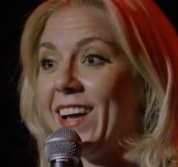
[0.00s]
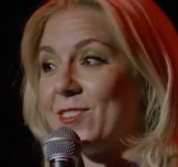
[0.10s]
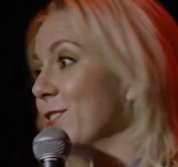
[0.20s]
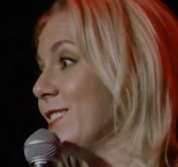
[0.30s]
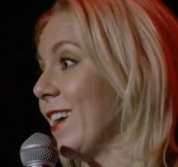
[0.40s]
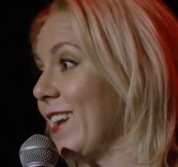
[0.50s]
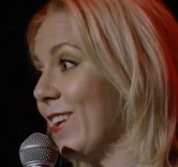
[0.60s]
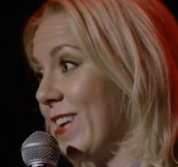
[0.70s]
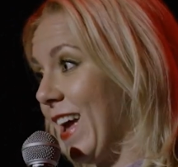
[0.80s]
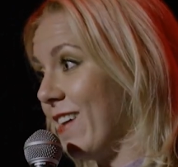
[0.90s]
Turns out I
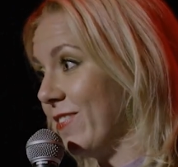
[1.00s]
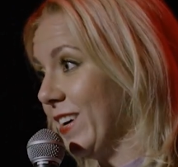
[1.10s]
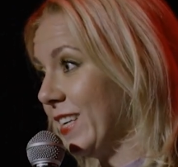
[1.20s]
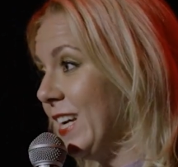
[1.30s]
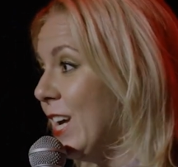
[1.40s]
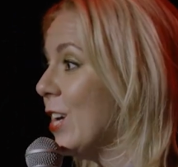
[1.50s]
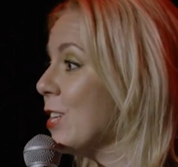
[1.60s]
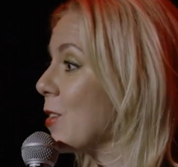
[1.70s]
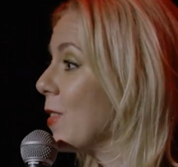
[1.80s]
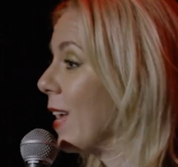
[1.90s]
don't have one.
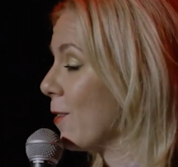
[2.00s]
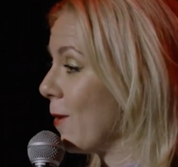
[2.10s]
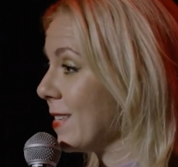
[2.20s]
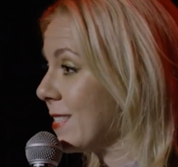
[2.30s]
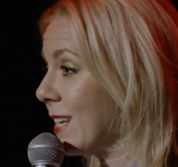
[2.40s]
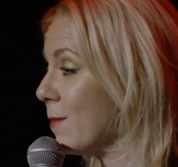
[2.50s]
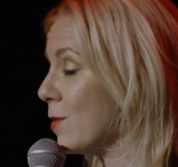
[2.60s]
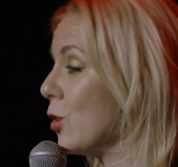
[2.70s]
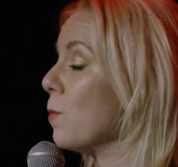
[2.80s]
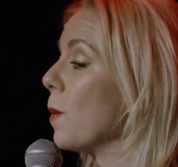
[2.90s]
So they arrest him
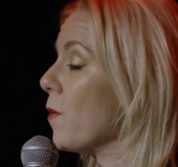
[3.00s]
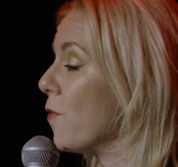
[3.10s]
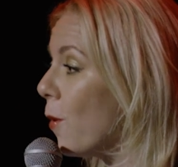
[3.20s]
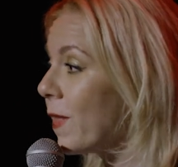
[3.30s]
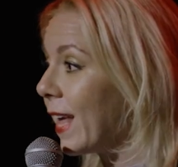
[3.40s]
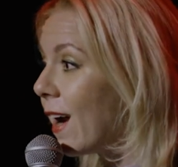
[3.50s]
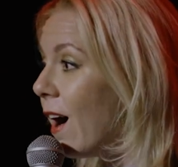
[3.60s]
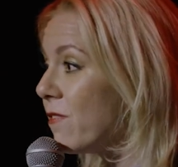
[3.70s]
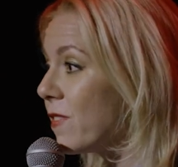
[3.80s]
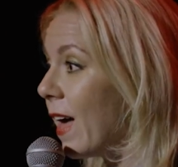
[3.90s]
too, but before they
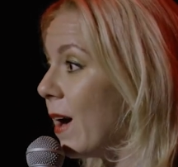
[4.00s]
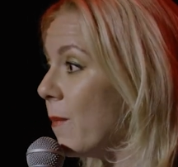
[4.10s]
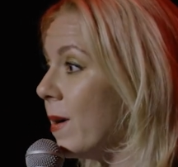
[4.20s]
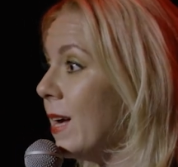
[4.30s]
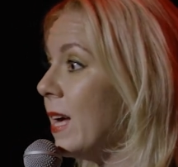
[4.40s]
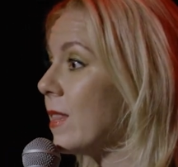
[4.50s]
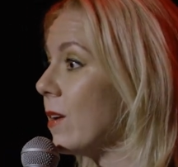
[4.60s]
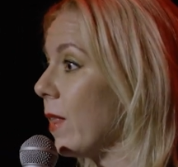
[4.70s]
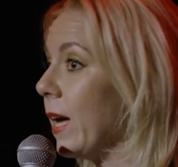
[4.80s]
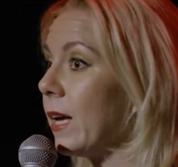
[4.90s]
cuff them,
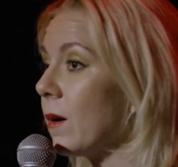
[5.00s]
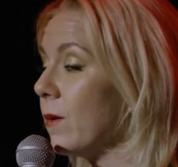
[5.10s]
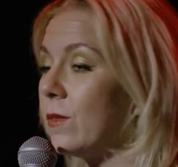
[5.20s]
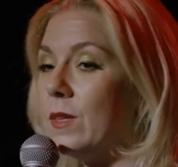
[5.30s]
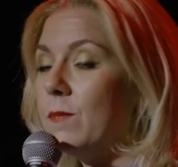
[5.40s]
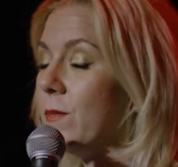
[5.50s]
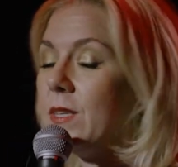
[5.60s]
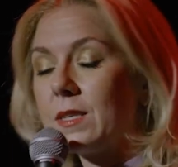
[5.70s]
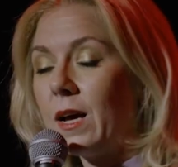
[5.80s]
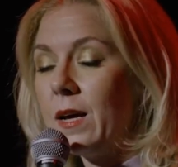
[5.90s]
they're like,
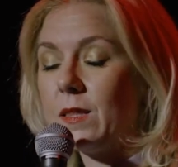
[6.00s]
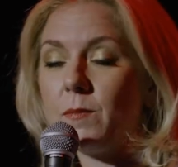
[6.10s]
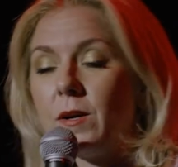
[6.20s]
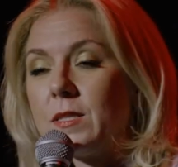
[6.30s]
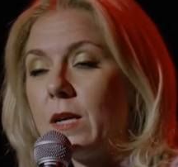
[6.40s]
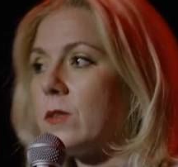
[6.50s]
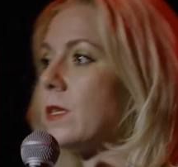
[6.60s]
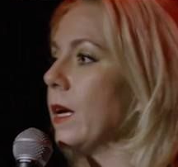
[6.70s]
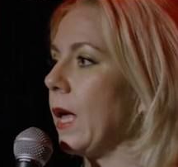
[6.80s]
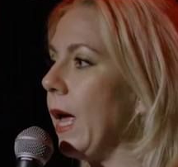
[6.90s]
this guy, the bartender's
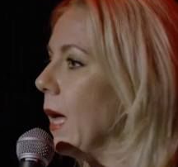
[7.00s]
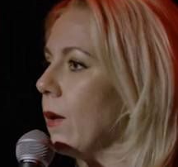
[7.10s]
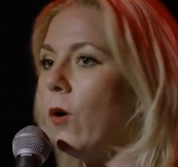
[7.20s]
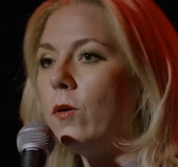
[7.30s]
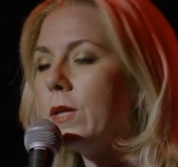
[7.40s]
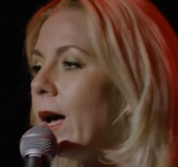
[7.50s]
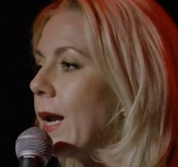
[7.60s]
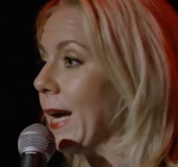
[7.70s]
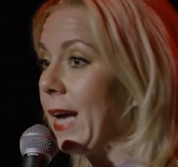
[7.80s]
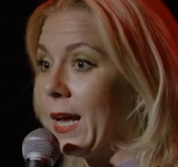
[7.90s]
like, hey, hold on,
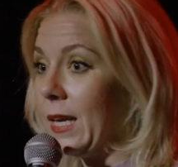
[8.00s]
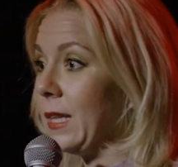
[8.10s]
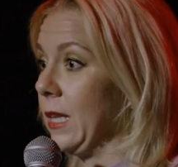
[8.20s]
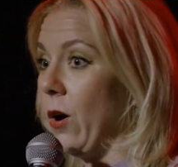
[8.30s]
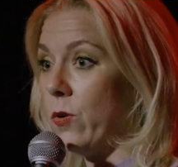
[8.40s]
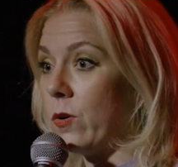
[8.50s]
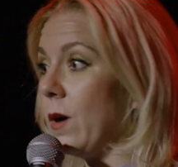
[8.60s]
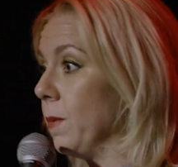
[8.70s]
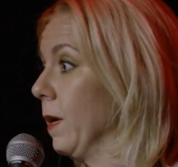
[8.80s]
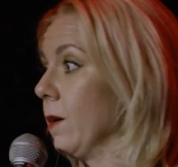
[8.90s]
I gotta get the owner
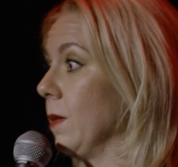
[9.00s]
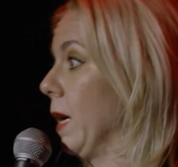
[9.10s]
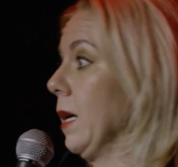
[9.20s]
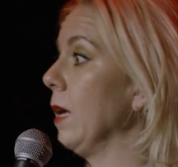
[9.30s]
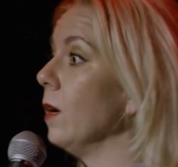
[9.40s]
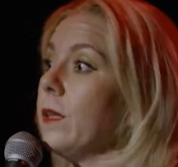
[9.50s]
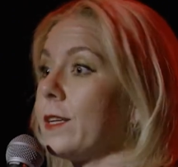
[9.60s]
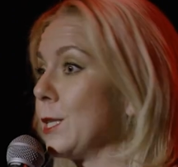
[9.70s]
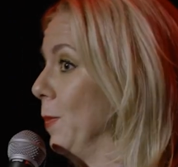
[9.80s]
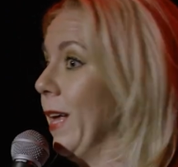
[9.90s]
up here, like, he'll
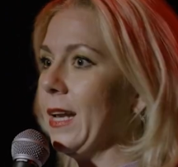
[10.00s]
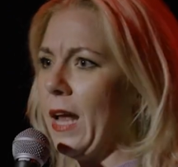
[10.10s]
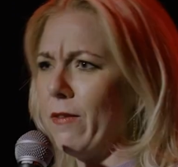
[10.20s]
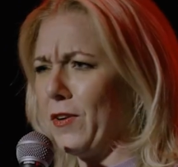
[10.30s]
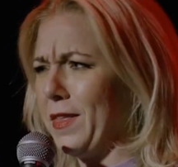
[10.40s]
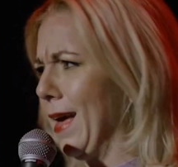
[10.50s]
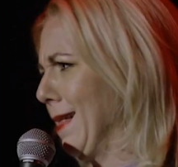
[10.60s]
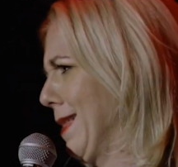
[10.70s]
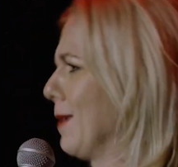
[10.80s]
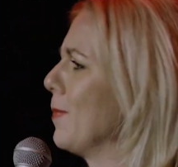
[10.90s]
explain everything.
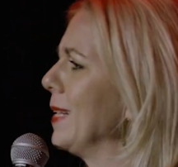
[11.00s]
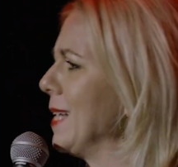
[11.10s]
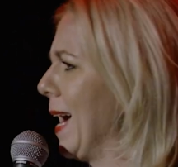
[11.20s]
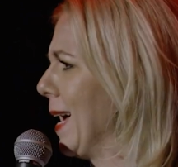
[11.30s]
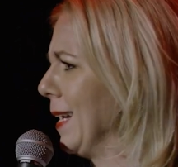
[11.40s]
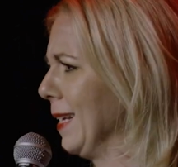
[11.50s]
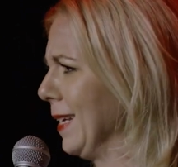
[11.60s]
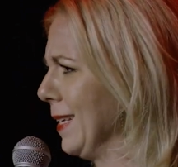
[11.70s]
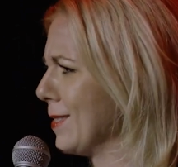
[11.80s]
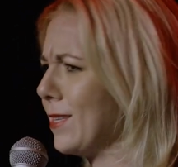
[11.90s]
Like, my dad,
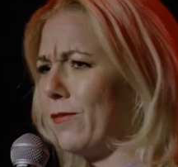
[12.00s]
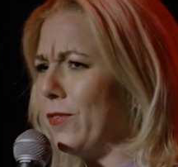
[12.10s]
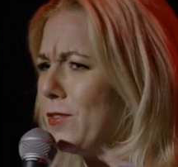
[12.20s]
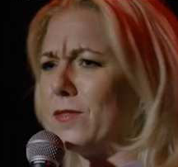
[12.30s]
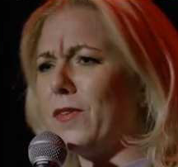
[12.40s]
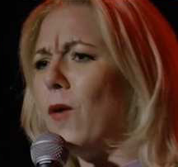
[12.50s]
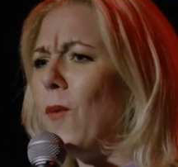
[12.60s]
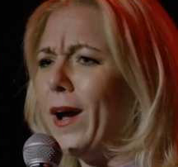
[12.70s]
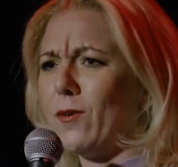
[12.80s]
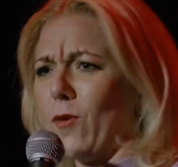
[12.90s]
it's like, first of all,
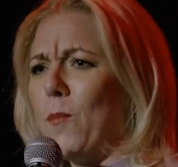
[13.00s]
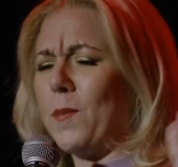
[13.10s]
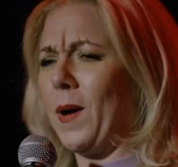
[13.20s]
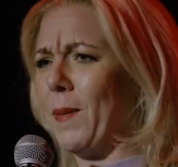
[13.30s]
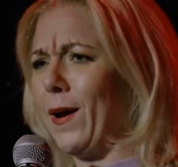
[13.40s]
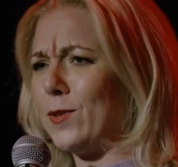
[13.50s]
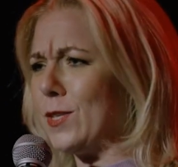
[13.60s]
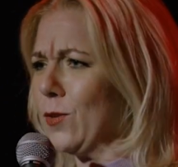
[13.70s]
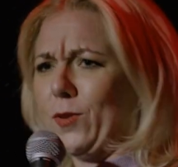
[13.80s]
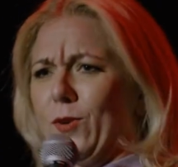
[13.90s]
why are you roping my parents
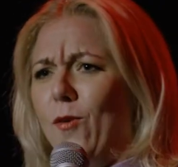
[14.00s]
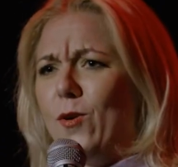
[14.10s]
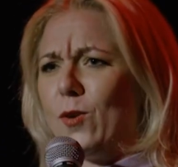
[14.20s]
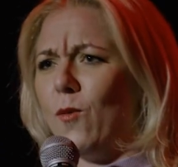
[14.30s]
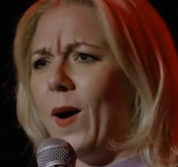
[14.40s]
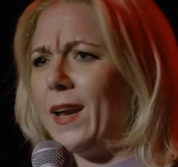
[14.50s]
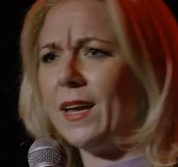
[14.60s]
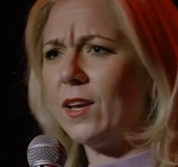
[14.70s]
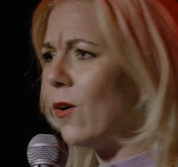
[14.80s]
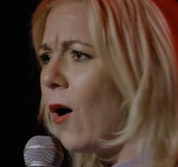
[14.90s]
into it? They're going to a
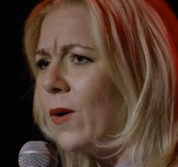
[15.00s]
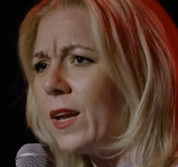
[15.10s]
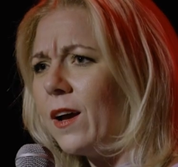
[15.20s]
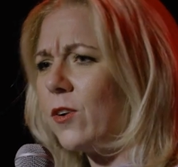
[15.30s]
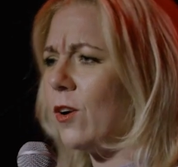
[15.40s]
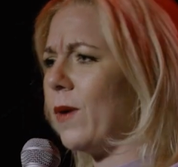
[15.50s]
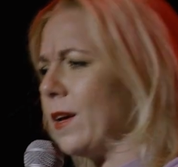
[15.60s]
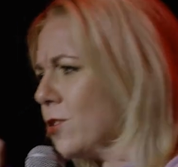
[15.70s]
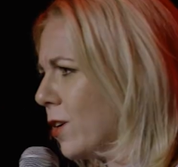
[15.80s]
wedding, already under arrest.